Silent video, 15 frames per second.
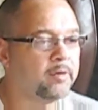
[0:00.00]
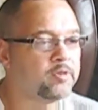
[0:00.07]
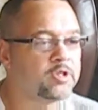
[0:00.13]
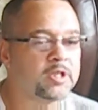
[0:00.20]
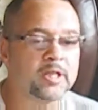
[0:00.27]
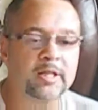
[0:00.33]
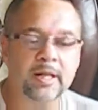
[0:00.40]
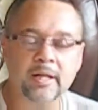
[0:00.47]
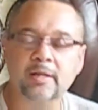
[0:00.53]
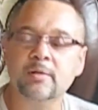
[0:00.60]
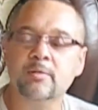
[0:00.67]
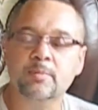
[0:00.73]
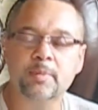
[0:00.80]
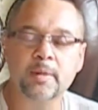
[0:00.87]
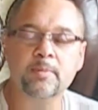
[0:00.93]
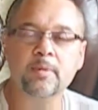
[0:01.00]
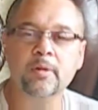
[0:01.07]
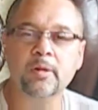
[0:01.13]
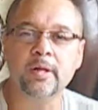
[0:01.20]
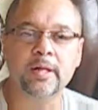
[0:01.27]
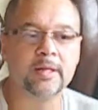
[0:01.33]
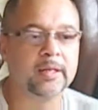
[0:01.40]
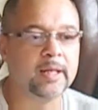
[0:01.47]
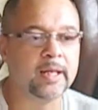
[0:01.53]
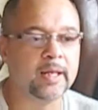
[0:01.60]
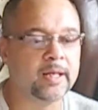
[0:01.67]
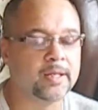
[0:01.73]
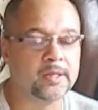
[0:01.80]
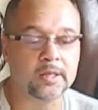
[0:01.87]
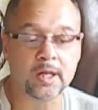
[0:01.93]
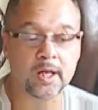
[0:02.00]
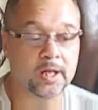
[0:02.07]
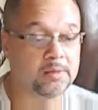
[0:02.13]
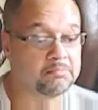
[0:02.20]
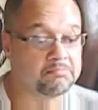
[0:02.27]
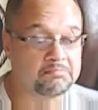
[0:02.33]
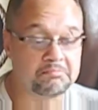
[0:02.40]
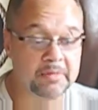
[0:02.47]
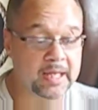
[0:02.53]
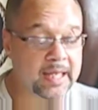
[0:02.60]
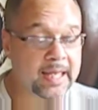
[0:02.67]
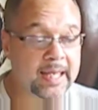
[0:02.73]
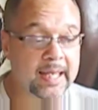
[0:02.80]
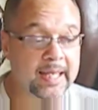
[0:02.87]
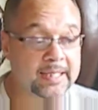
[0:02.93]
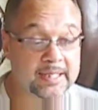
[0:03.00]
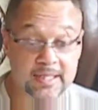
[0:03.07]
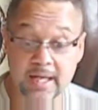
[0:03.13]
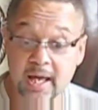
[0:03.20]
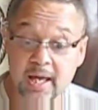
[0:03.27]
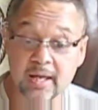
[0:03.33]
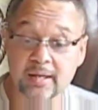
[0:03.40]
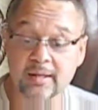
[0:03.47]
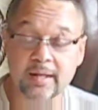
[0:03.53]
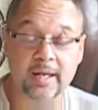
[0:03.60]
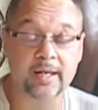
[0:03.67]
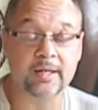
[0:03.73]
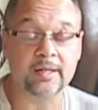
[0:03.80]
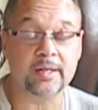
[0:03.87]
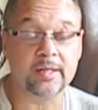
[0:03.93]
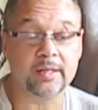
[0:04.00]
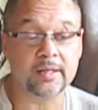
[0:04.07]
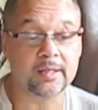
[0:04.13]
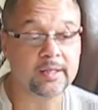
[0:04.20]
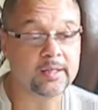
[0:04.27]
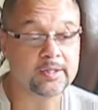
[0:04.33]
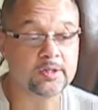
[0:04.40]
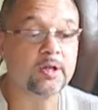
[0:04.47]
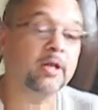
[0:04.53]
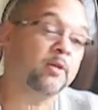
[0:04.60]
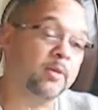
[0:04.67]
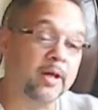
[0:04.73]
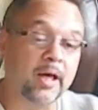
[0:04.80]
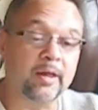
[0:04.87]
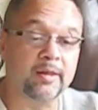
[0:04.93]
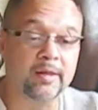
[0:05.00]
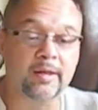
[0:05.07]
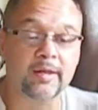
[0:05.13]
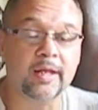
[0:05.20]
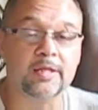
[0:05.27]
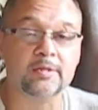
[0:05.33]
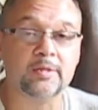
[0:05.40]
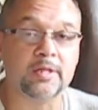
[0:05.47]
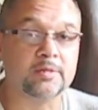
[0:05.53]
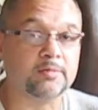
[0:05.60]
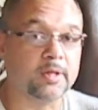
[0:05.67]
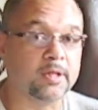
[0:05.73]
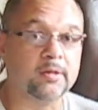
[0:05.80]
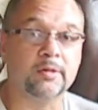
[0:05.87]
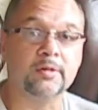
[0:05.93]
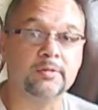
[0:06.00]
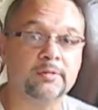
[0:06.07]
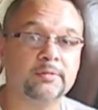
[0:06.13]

just connecting with people and today. And so anyway, that's pretty cool.